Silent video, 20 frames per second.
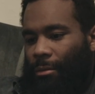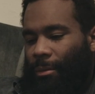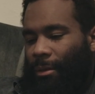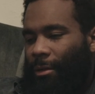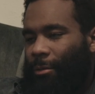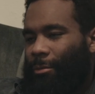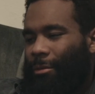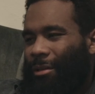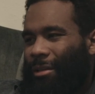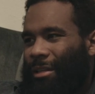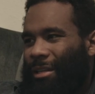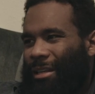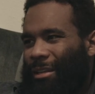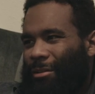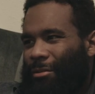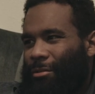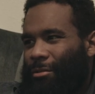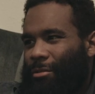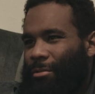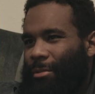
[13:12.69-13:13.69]
Nobody really
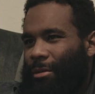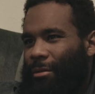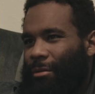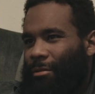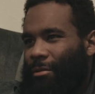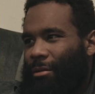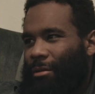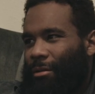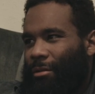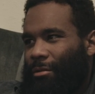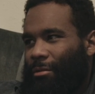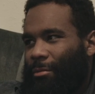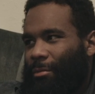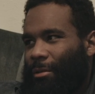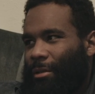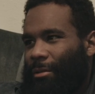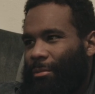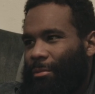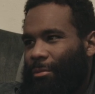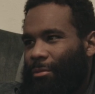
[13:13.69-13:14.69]
cares about other
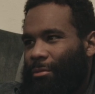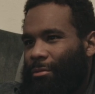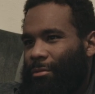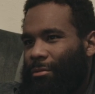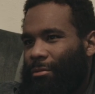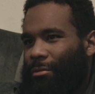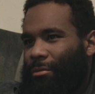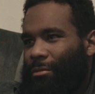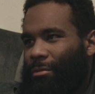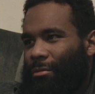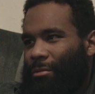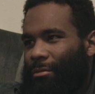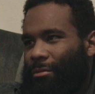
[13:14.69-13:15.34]
people,